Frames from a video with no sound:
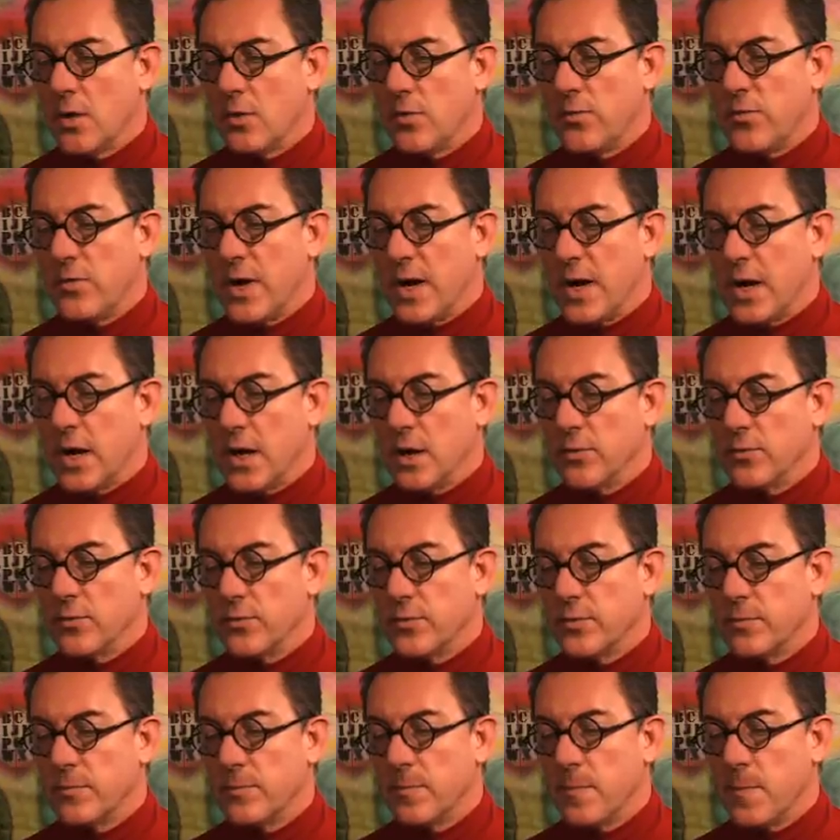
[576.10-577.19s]

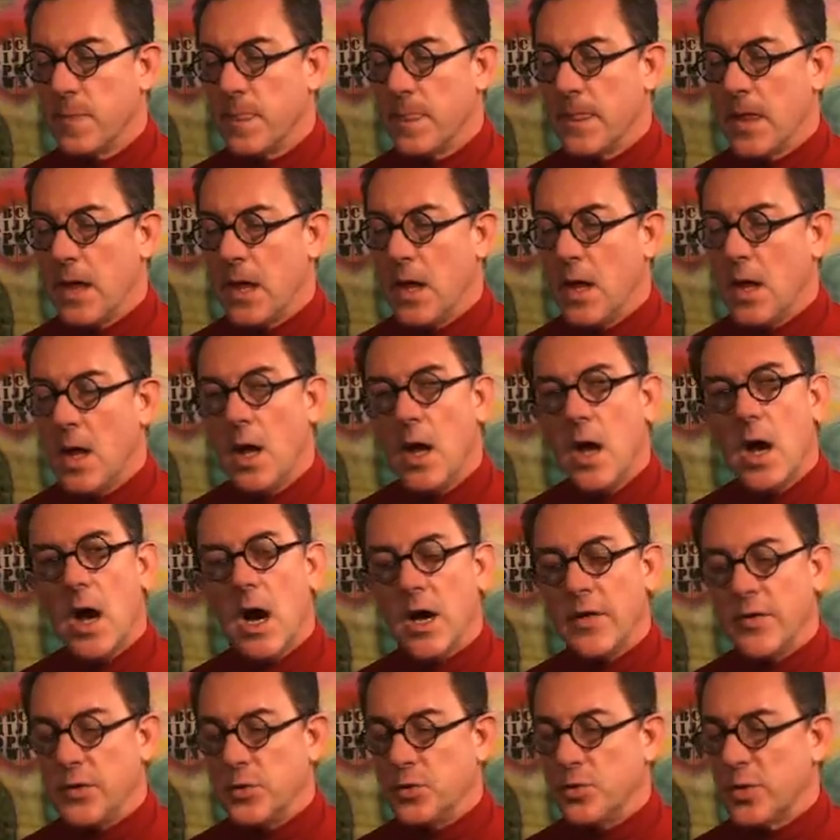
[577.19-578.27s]
5.
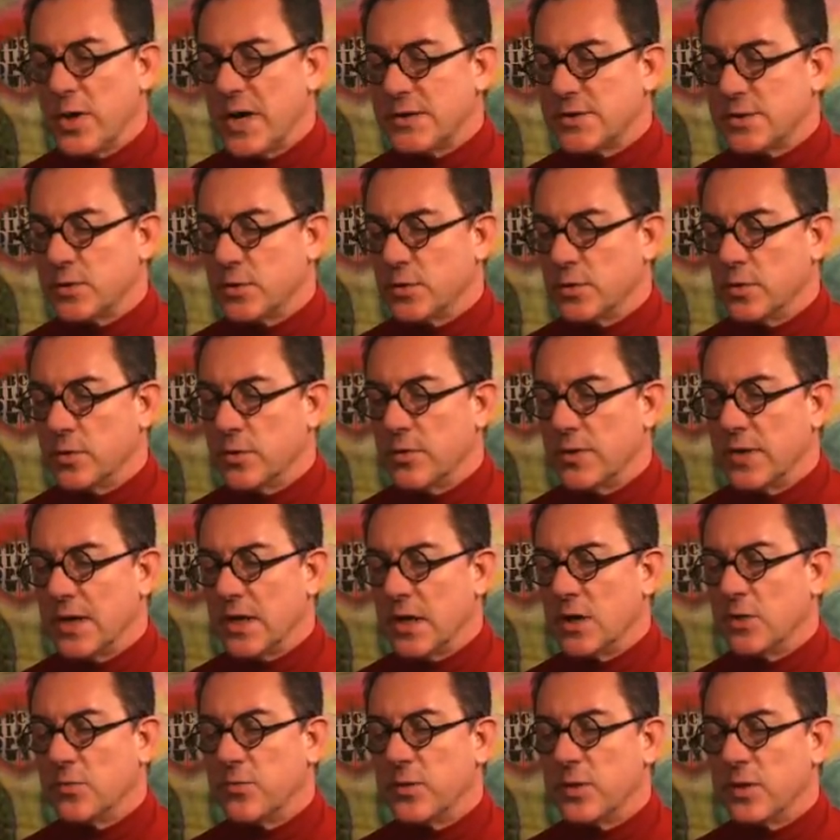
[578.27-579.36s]
On the dresser, the
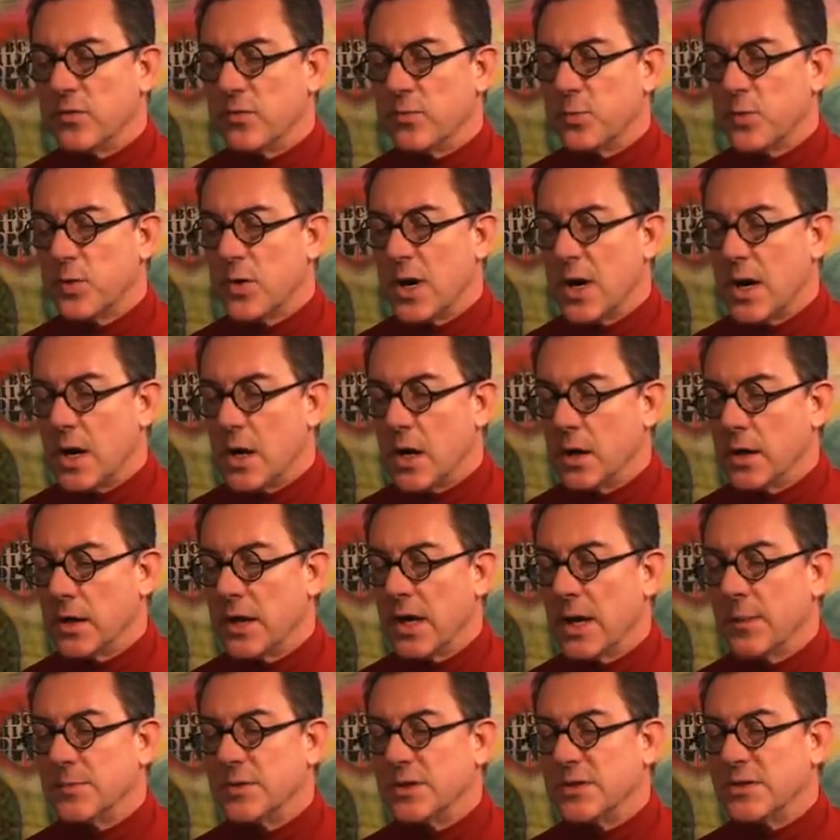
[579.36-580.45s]
Infant of Prague
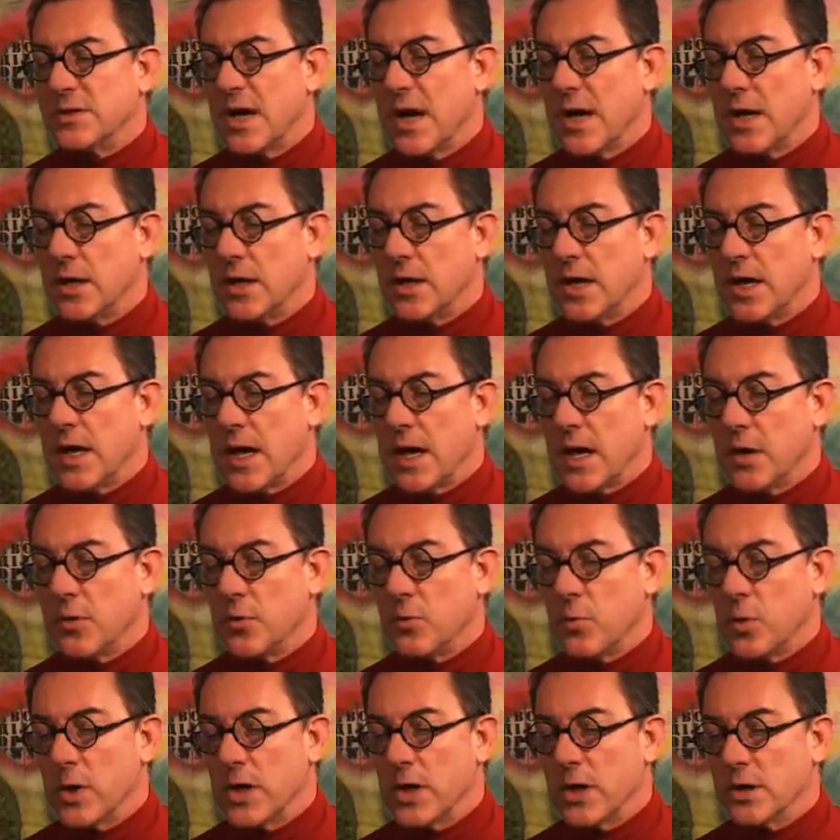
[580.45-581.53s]
kept a tiny
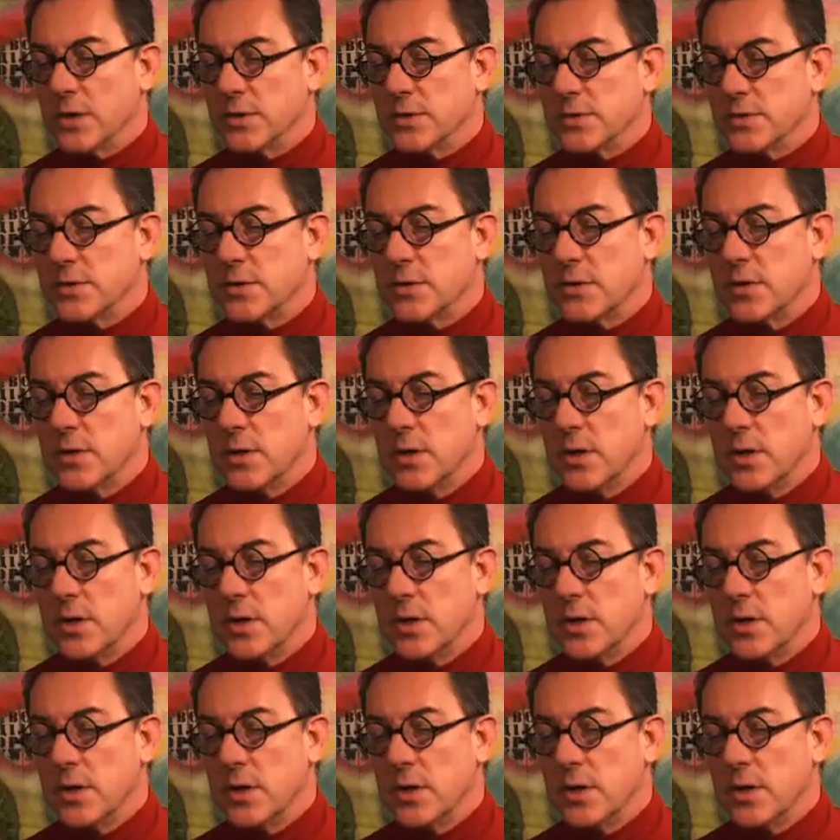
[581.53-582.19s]
hand raised.